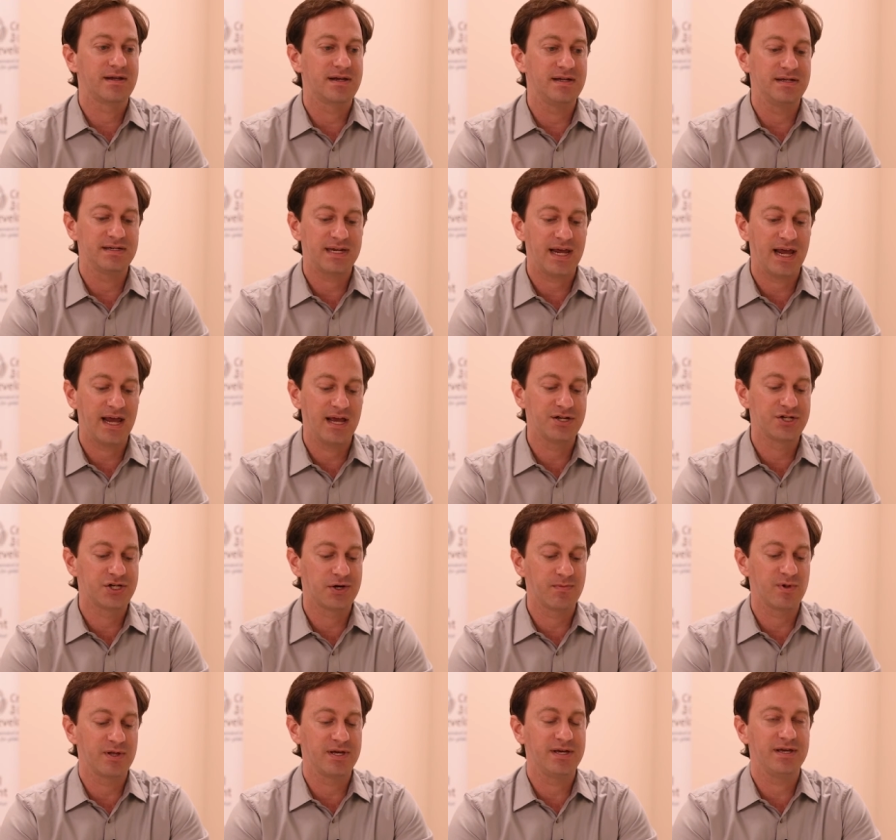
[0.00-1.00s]
can
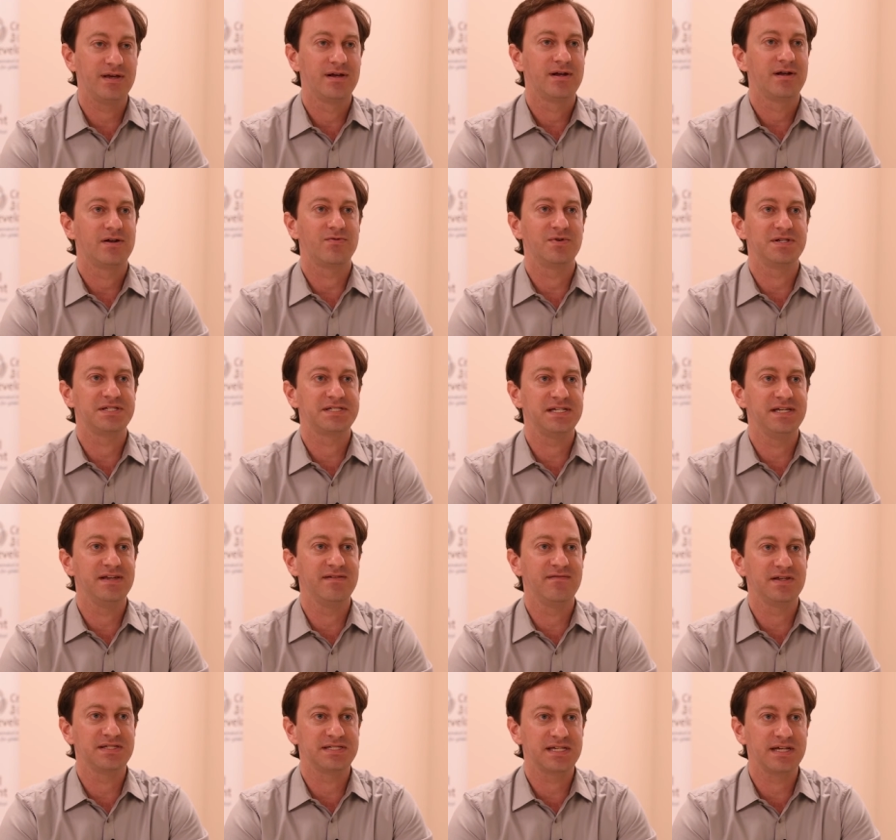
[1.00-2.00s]
tangibly
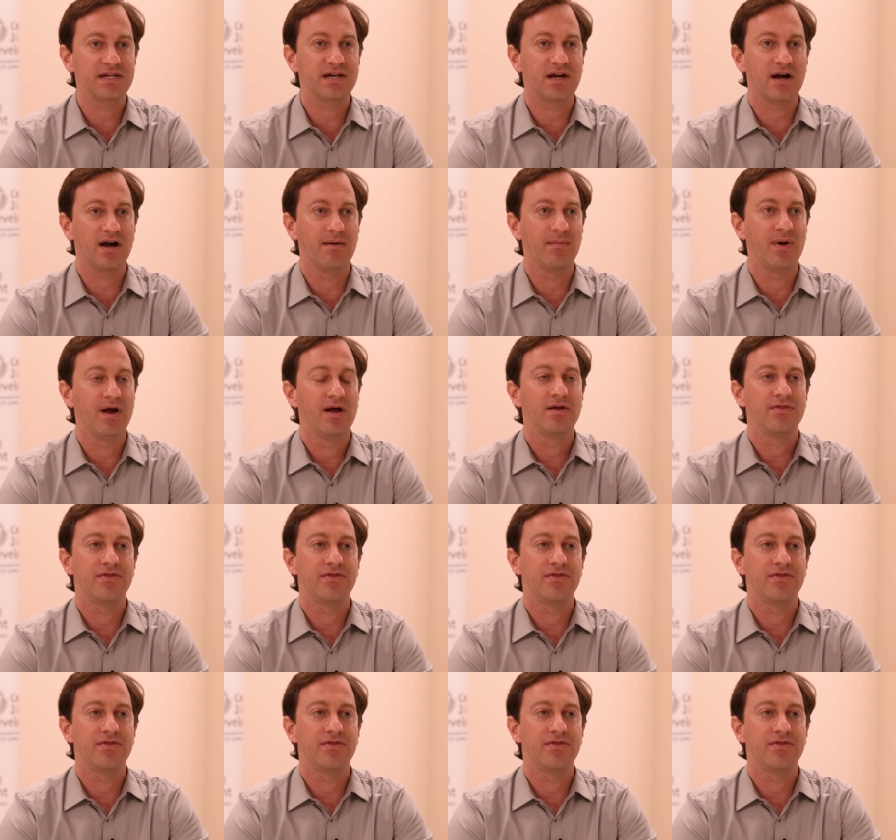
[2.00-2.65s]
receive as income,